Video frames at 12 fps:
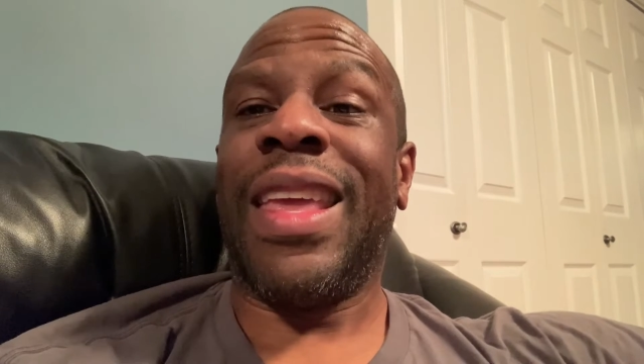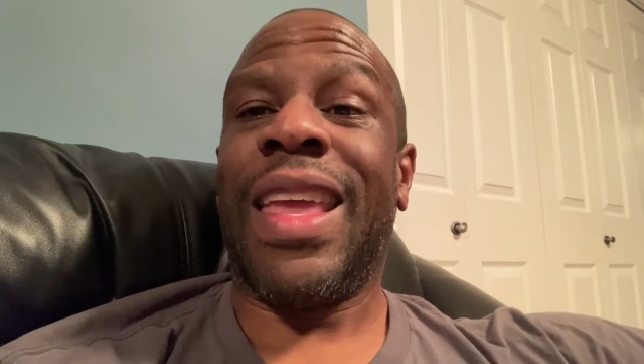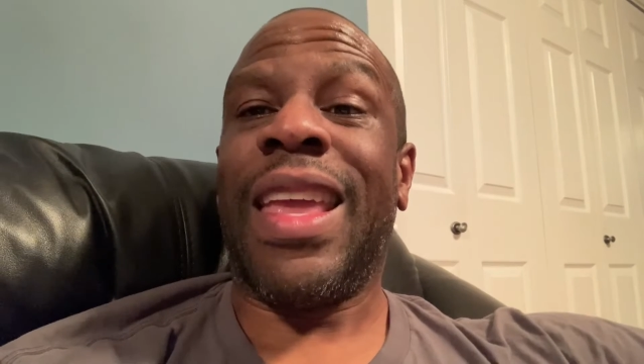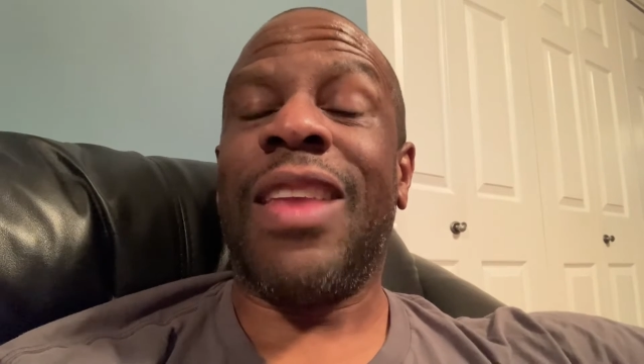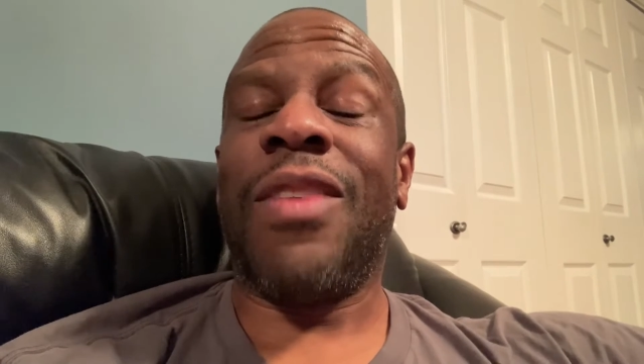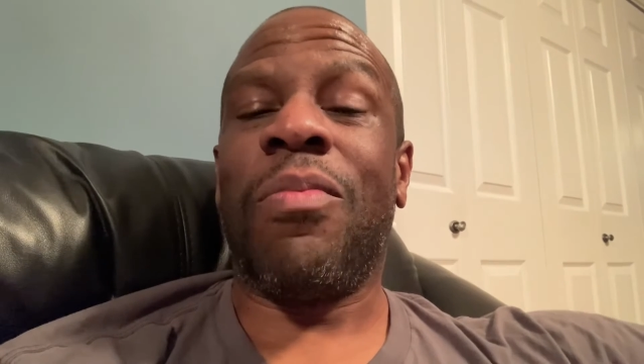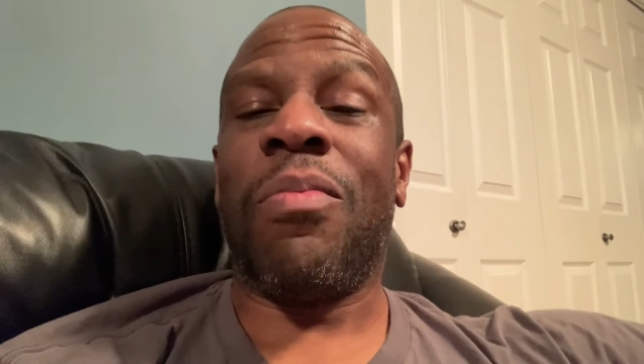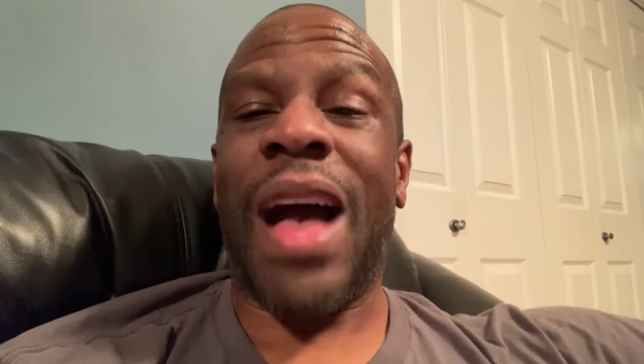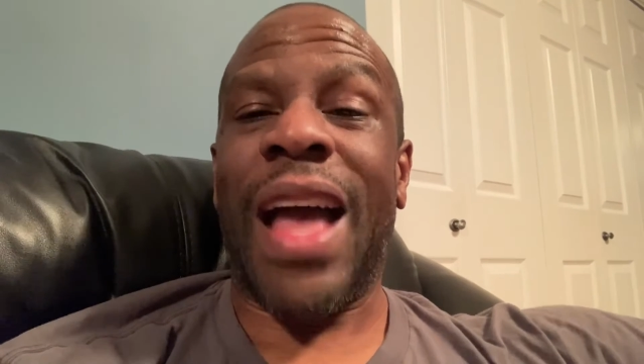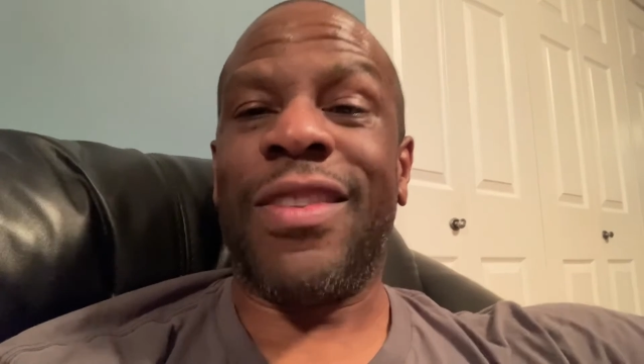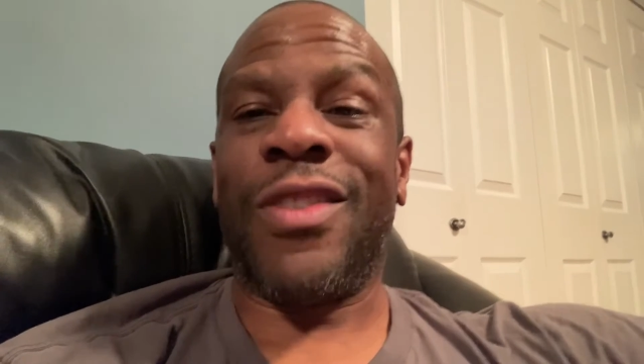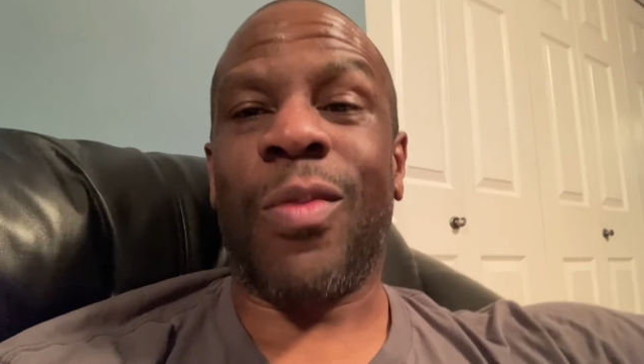in my
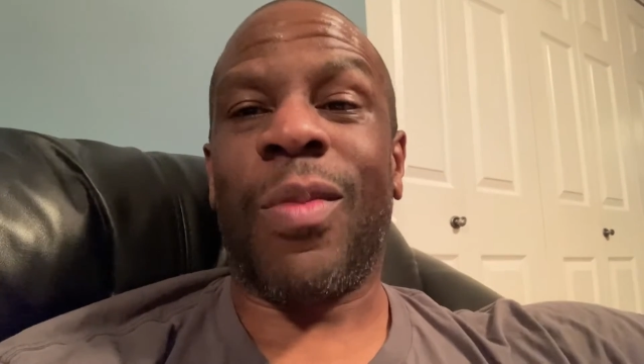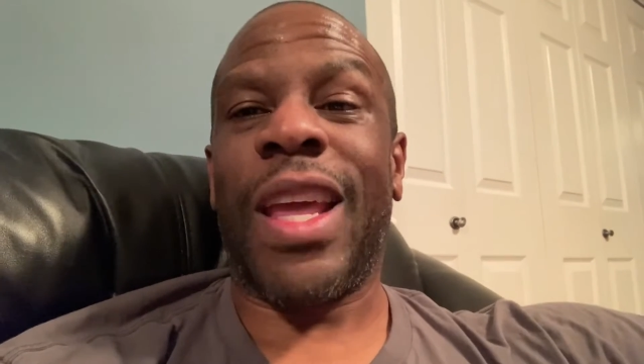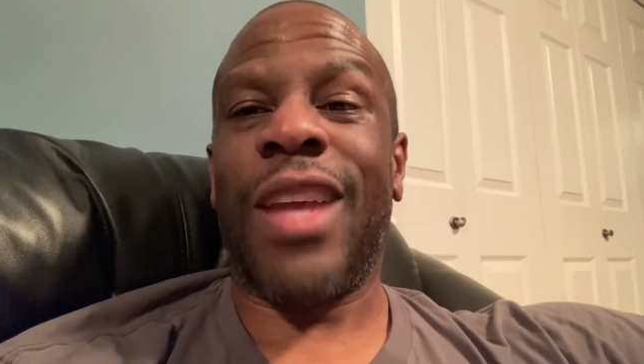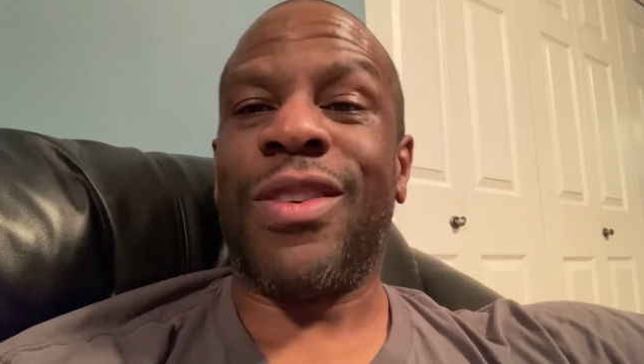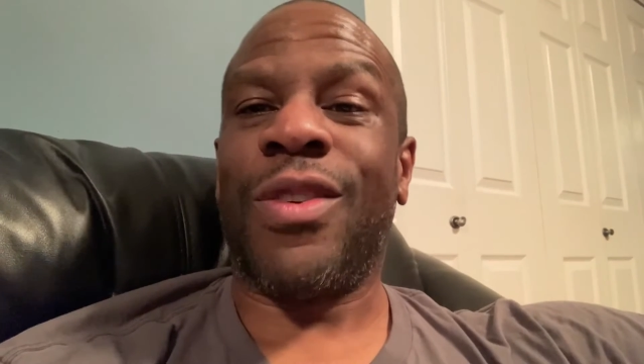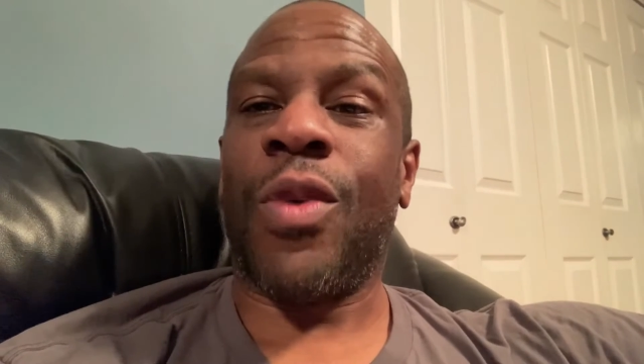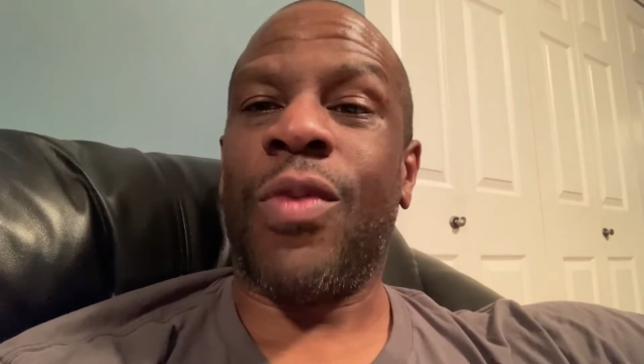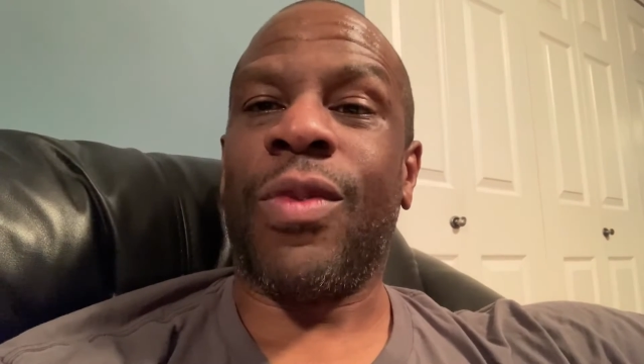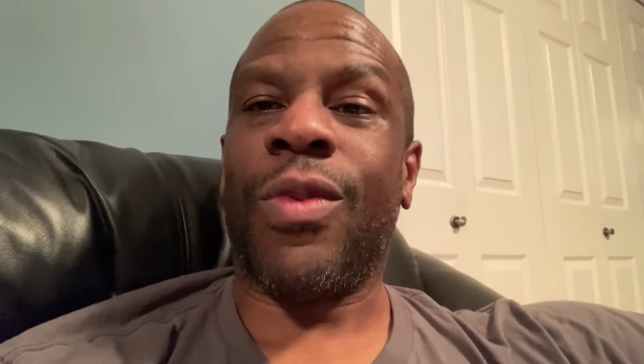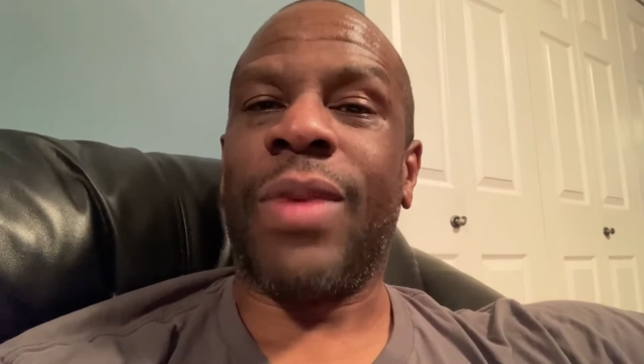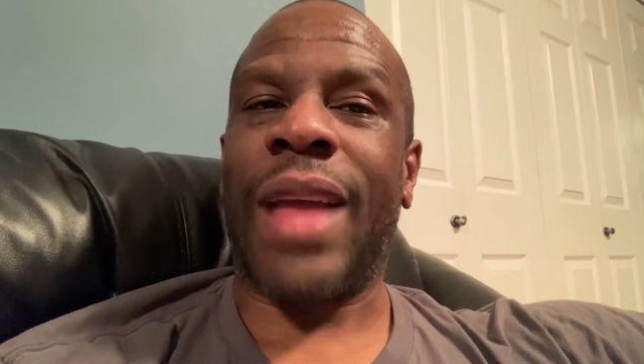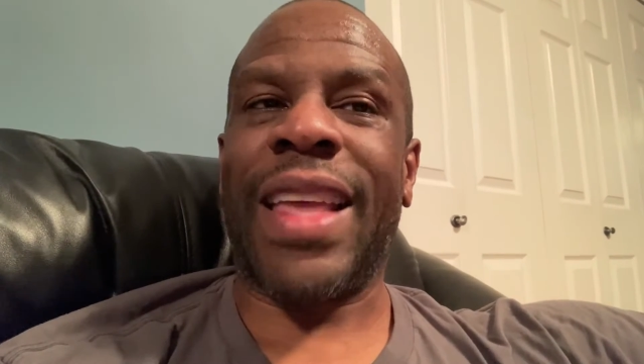determination
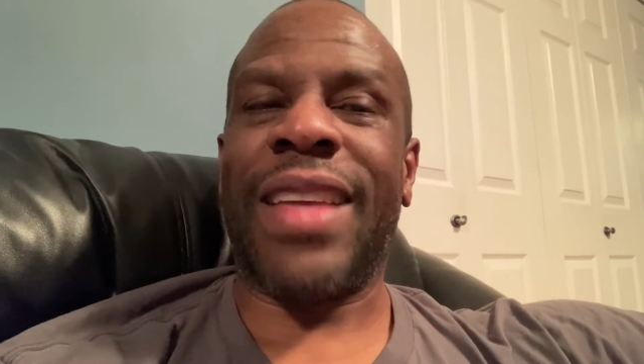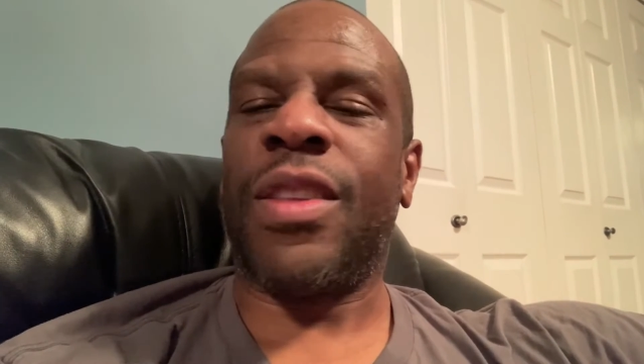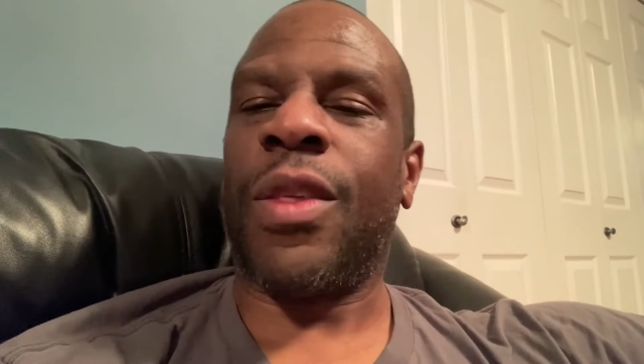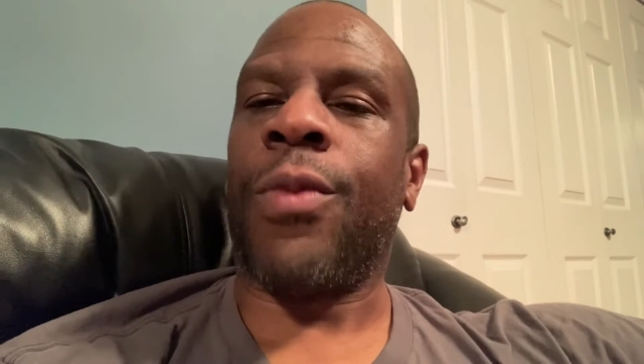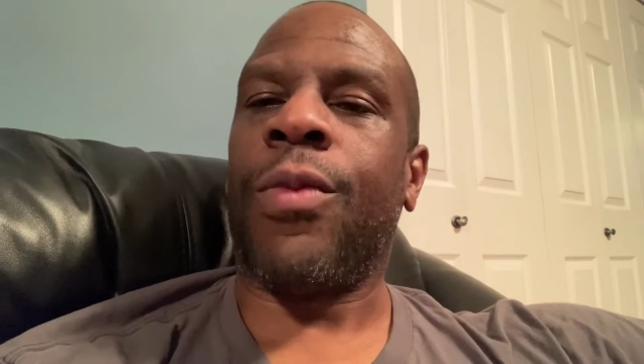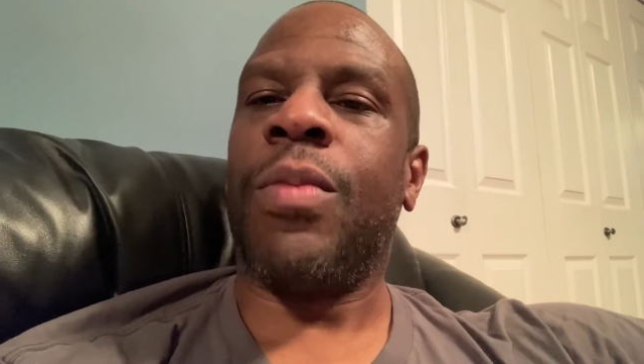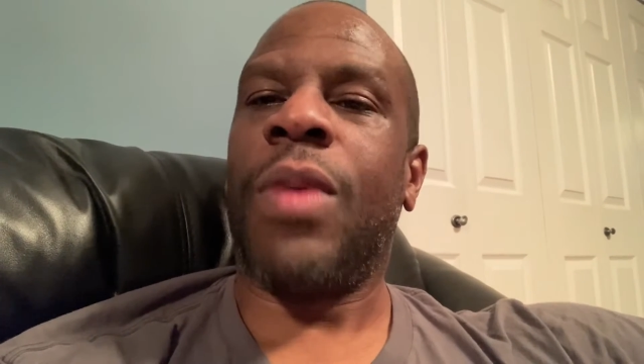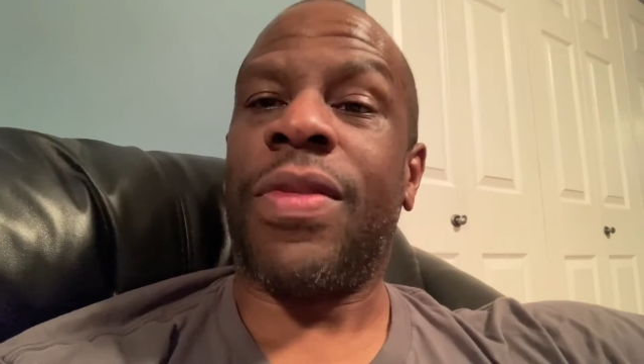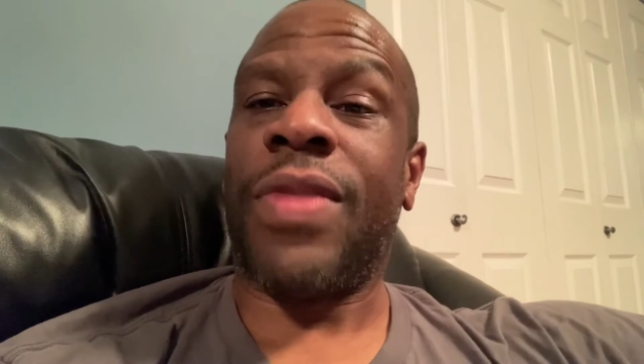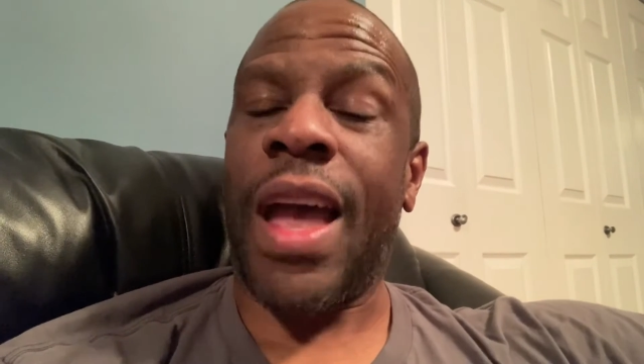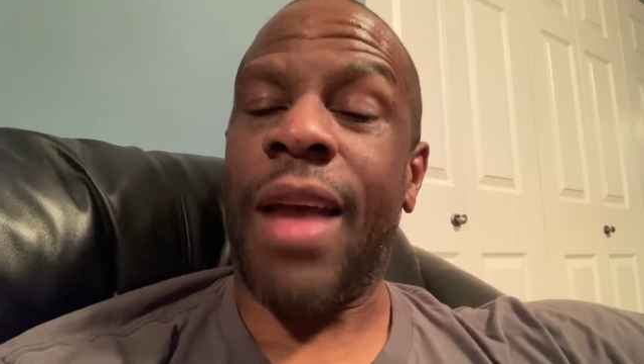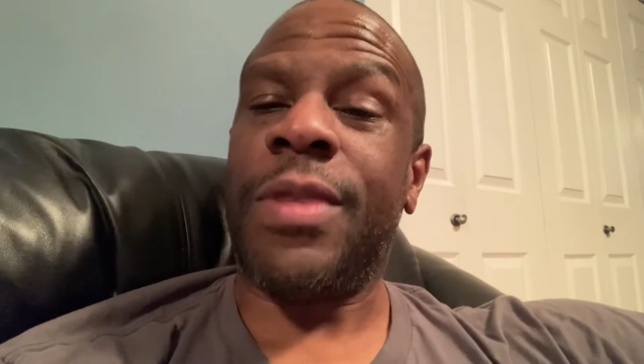over, I guess, a 3-month
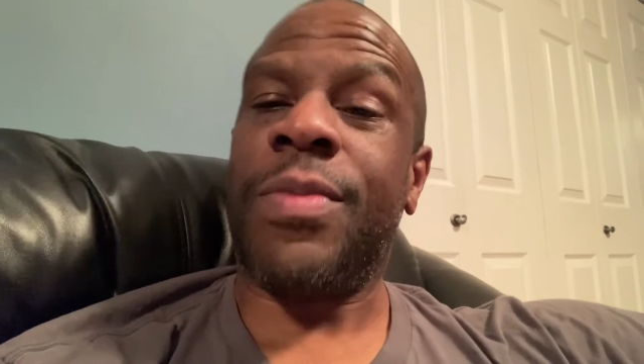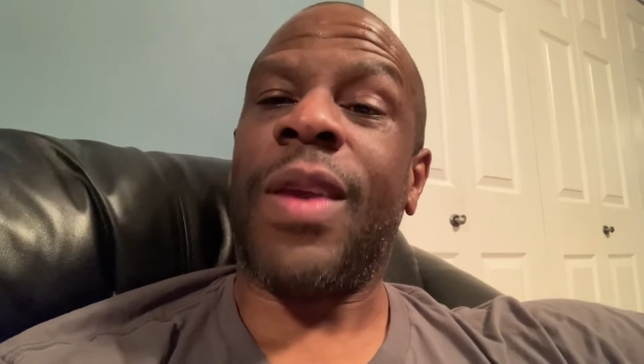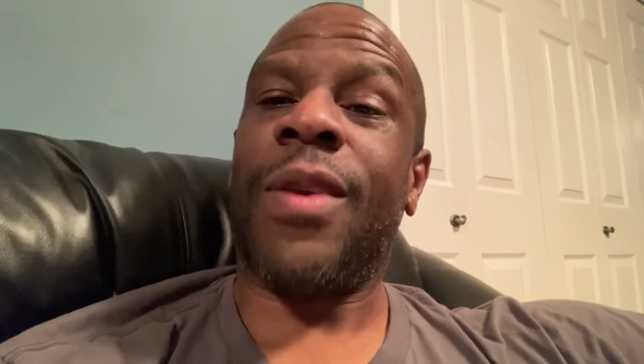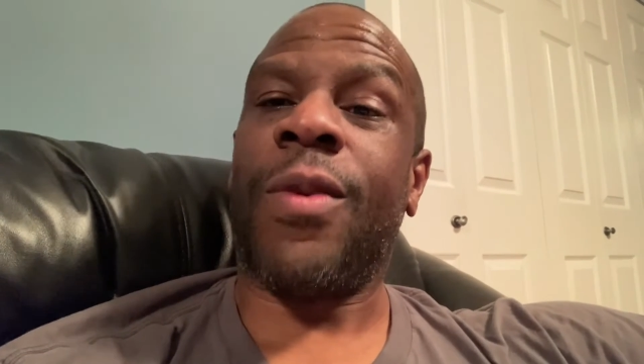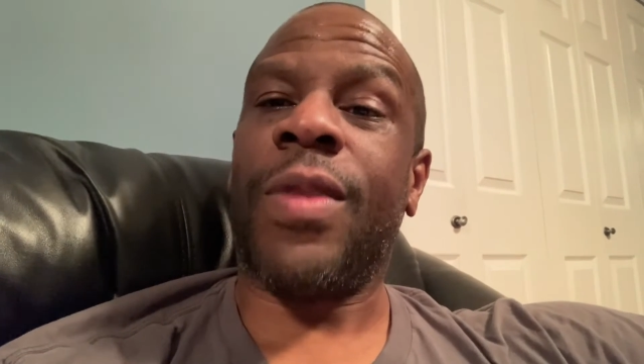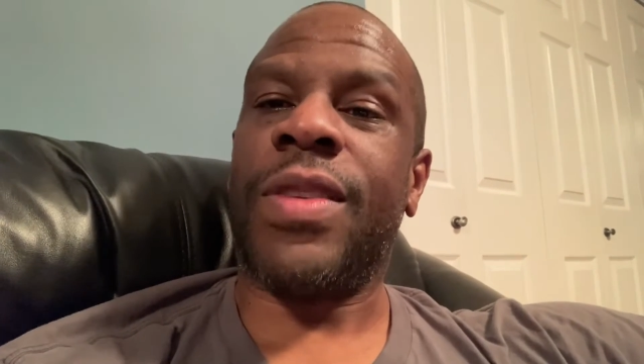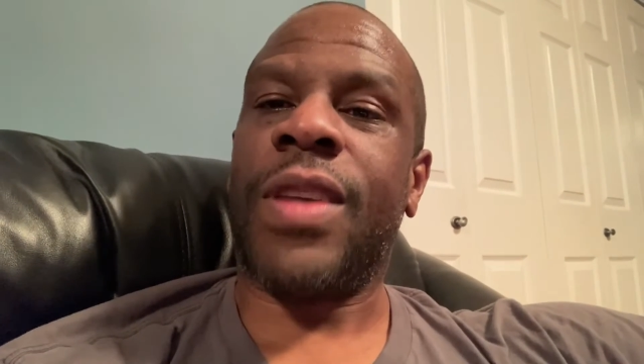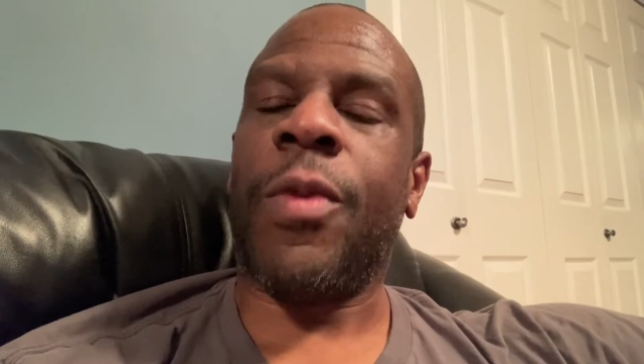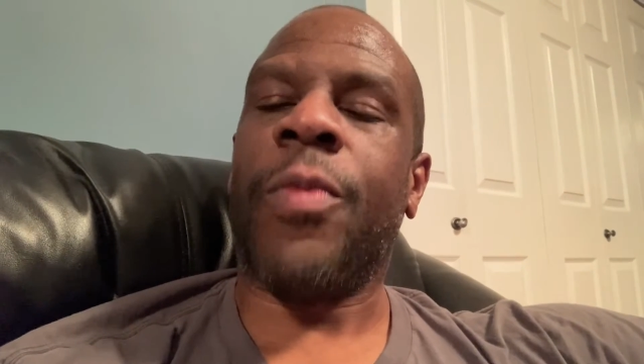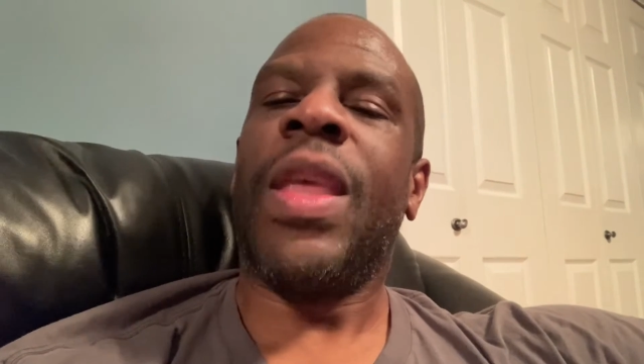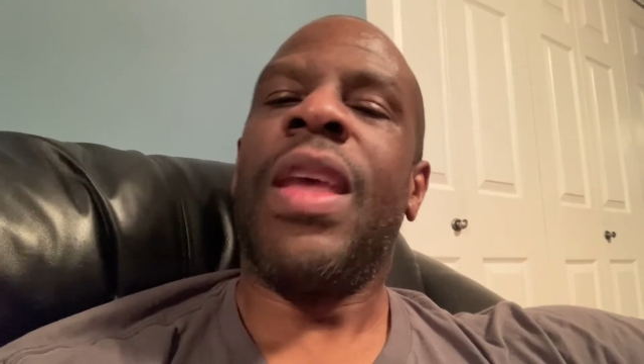time span during the summer,